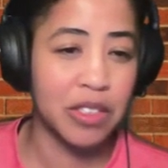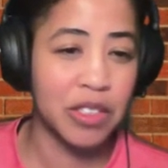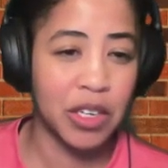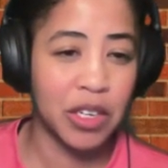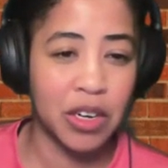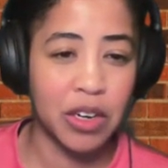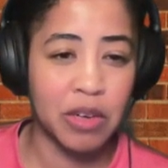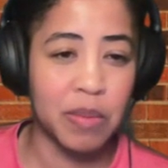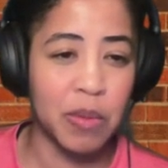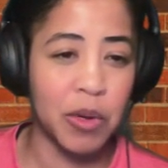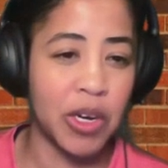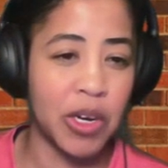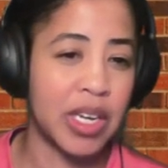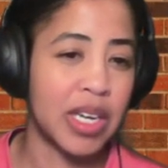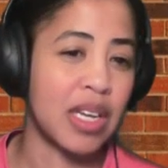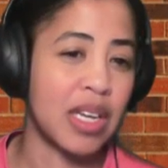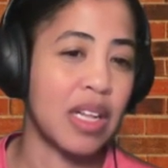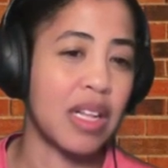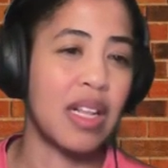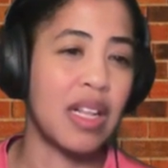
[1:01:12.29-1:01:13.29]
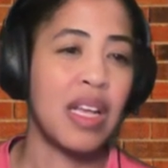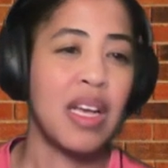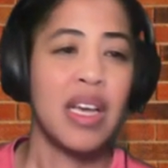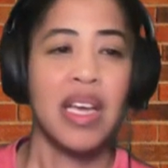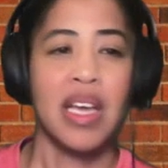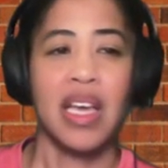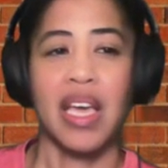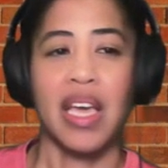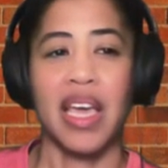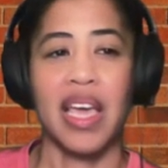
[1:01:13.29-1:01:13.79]
turmoil,
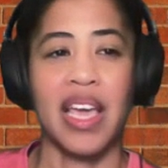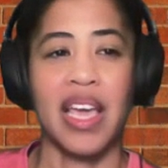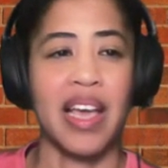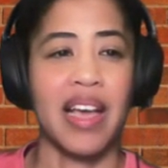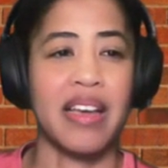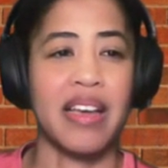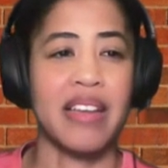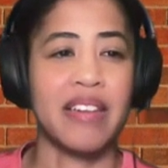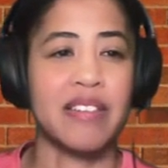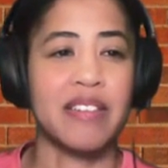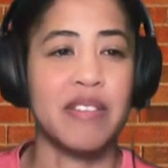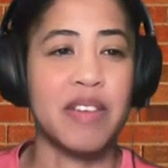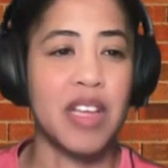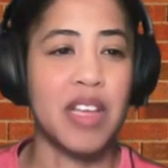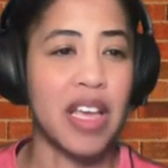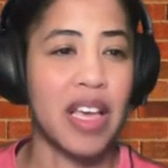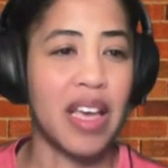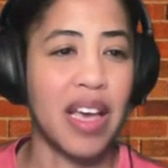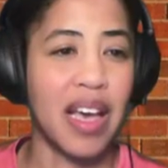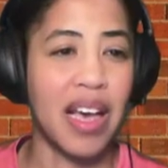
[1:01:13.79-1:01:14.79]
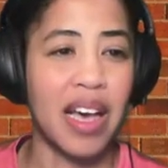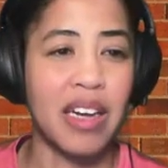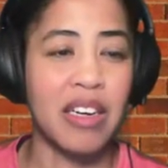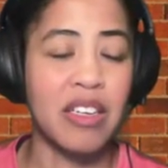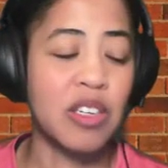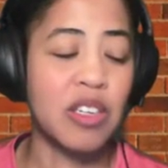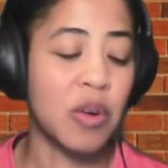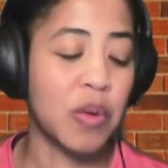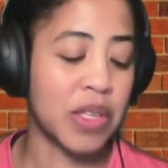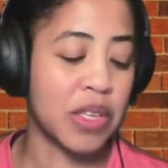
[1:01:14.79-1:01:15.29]
and I
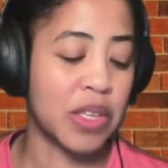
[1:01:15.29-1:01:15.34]
don't know what